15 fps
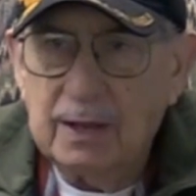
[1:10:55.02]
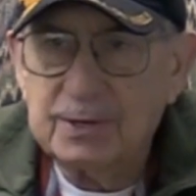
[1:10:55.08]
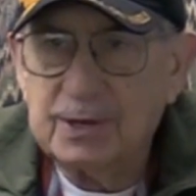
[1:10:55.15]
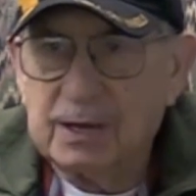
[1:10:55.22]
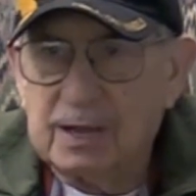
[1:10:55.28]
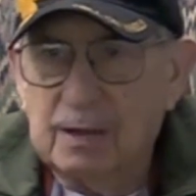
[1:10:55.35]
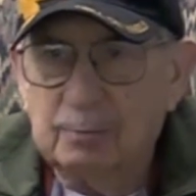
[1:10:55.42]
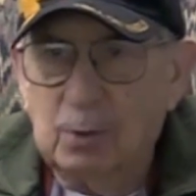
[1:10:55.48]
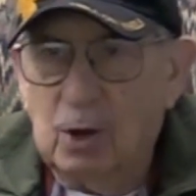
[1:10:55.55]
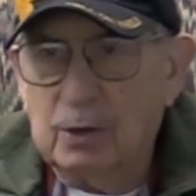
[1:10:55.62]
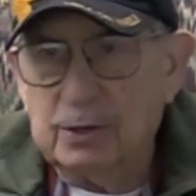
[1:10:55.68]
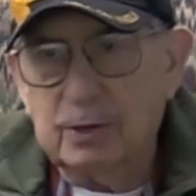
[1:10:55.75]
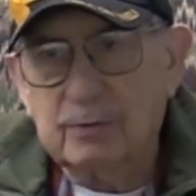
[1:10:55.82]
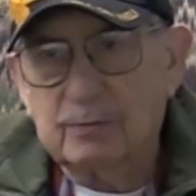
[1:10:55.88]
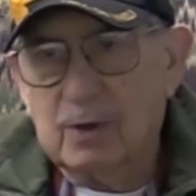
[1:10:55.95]
I said, come
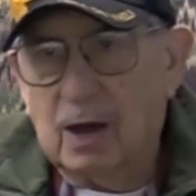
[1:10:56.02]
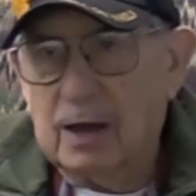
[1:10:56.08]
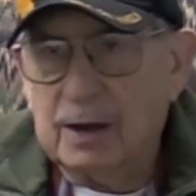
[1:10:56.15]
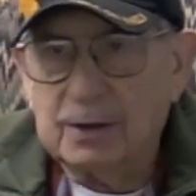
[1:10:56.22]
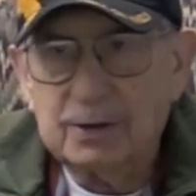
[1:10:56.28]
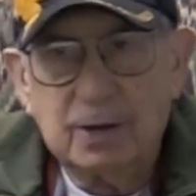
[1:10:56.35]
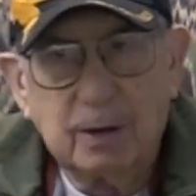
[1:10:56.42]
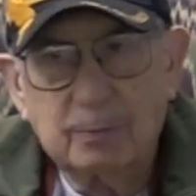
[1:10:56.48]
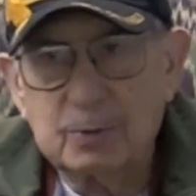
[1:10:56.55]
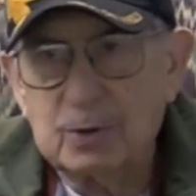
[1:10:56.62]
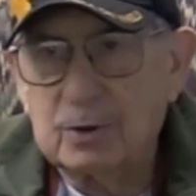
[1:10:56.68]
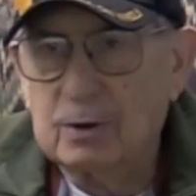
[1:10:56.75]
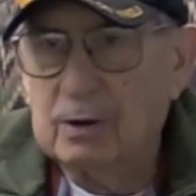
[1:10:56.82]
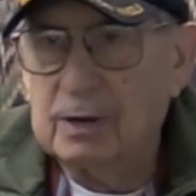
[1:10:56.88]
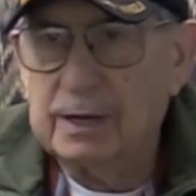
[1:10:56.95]
on, you've got a tip.
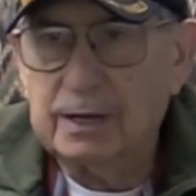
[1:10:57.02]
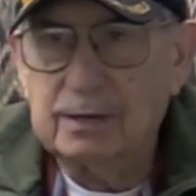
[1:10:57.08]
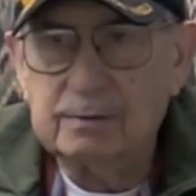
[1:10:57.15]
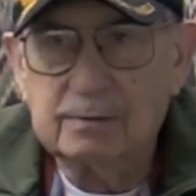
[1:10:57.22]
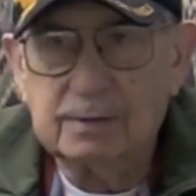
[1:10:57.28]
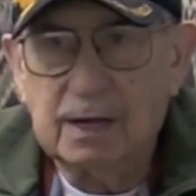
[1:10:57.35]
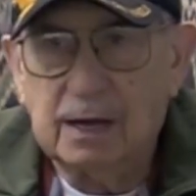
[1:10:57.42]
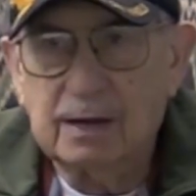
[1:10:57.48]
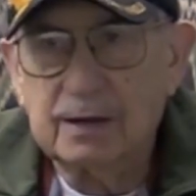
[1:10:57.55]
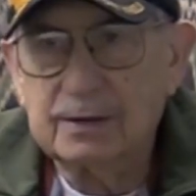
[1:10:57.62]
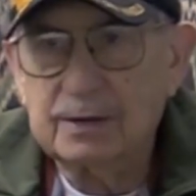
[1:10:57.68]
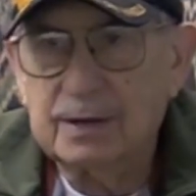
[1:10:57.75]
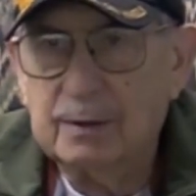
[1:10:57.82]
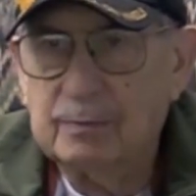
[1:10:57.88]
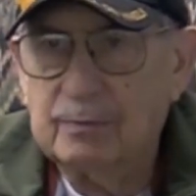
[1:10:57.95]
Surely you've got
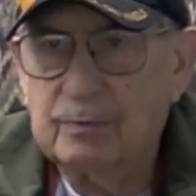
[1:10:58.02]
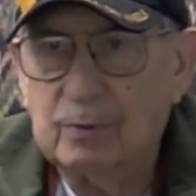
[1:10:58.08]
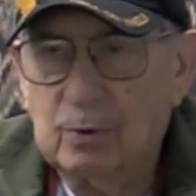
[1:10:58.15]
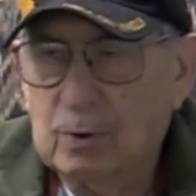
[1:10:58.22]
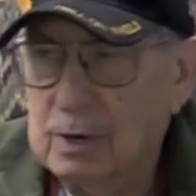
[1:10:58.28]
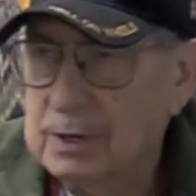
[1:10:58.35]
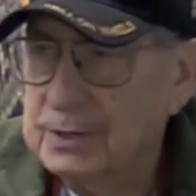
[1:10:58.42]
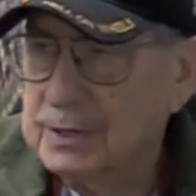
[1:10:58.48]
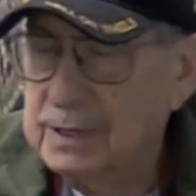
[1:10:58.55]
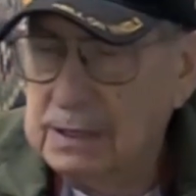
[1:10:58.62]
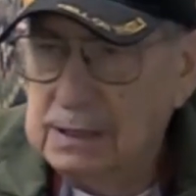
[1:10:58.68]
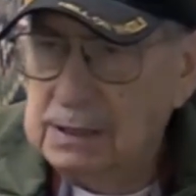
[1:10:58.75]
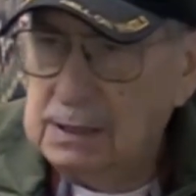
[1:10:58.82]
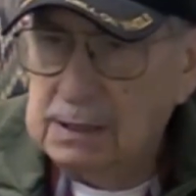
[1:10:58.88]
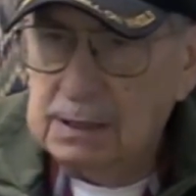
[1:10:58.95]
a tip for us.
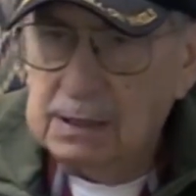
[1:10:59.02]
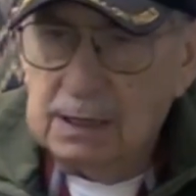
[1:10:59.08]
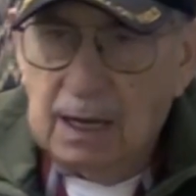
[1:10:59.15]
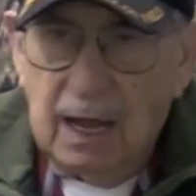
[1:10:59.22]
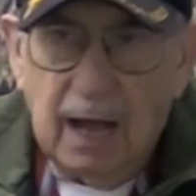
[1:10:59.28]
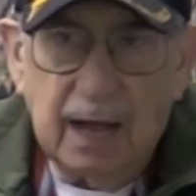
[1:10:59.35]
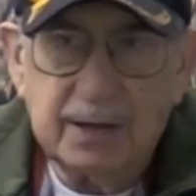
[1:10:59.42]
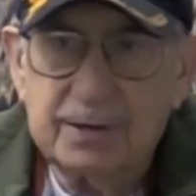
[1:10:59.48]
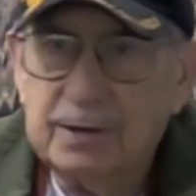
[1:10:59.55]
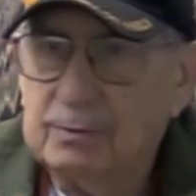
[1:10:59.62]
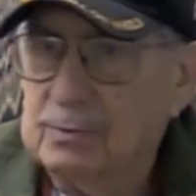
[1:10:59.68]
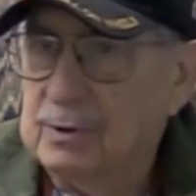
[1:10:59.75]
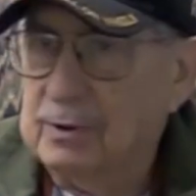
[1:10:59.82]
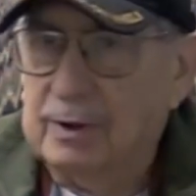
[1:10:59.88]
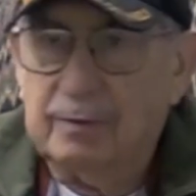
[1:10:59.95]
I
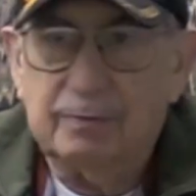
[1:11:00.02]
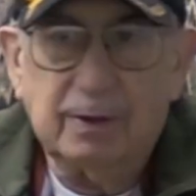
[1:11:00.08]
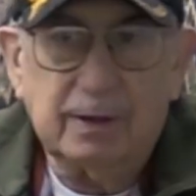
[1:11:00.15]
said, really,